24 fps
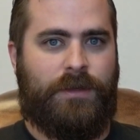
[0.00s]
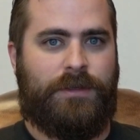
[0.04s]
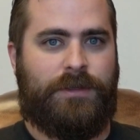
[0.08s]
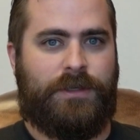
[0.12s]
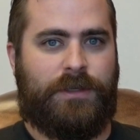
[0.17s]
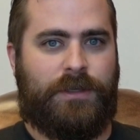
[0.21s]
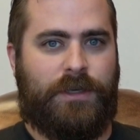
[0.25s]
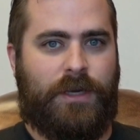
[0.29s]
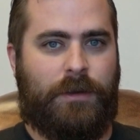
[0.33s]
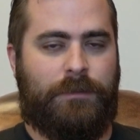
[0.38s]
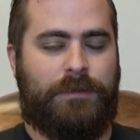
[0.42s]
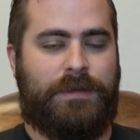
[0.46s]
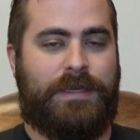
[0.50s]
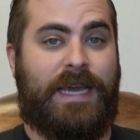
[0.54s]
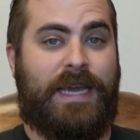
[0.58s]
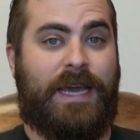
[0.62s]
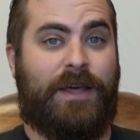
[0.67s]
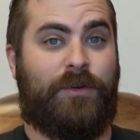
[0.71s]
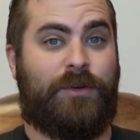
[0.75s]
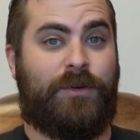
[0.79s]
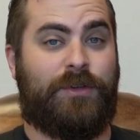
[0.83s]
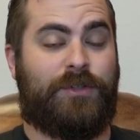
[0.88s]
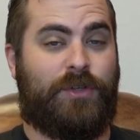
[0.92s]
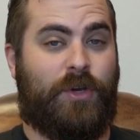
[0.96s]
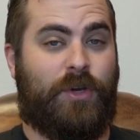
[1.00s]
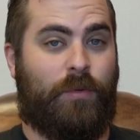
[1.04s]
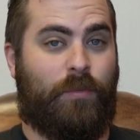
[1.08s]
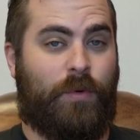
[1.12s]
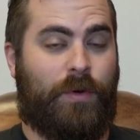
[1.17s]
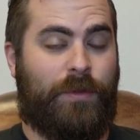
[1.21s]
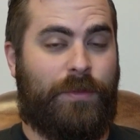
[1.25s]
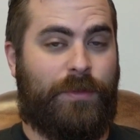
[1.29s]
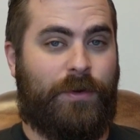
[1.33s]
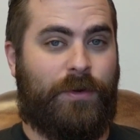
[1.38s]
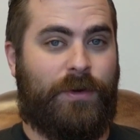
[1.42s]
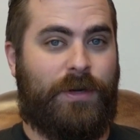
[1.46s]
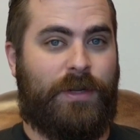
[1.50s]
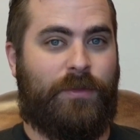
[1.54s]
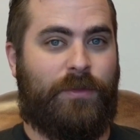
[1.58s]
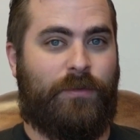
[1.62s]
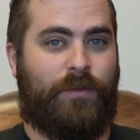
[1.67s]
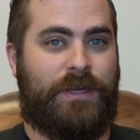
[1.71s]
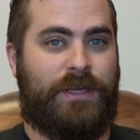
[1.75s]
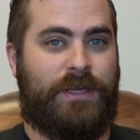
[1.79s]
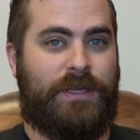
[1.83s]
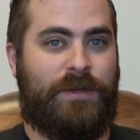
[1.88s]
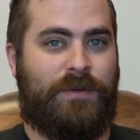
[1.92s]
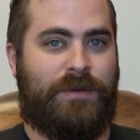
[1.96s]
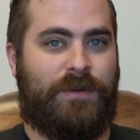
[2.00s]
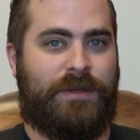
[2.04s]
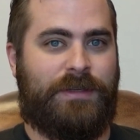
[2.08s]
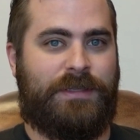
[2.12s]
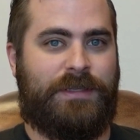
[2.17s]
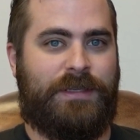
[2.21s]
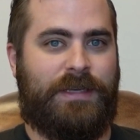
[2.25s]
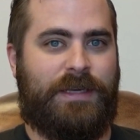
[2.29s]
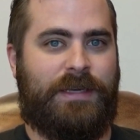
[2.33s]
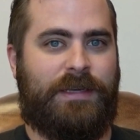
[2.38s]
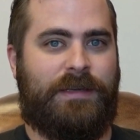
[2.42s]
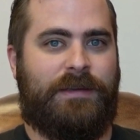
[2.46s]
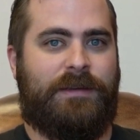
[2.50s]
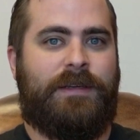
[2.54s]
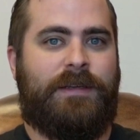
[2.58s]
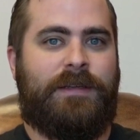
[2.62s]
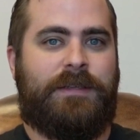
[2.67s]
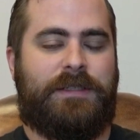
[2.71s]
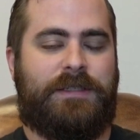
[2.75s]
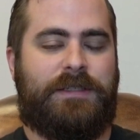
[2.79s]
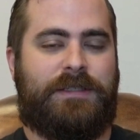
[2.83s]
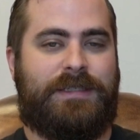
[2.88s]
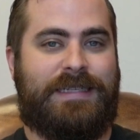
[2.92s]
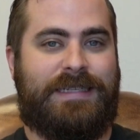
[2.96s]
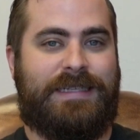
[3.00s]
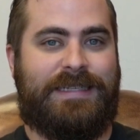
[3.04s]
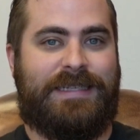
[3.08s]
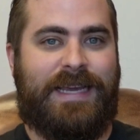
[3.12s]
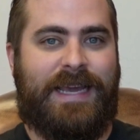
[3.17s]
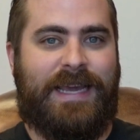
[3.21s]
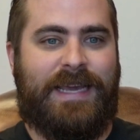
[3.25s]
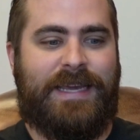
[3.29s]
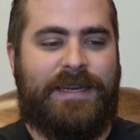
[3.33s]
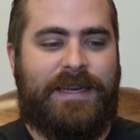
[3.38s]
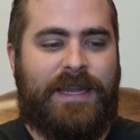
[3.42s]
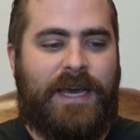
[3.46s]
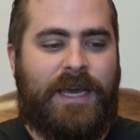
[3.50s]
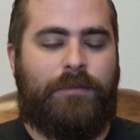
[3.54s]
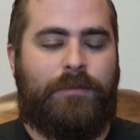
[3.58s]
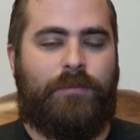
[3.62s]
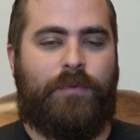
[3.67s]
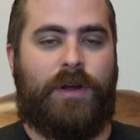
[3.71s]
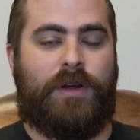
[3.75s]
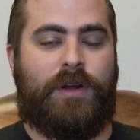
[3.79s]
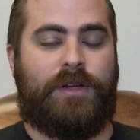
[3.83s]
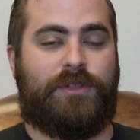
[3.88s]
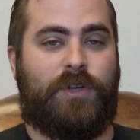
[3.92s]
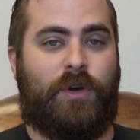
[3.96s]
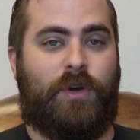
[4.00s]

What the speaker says: to come together in Psalm 133 unity to see day and night prayer,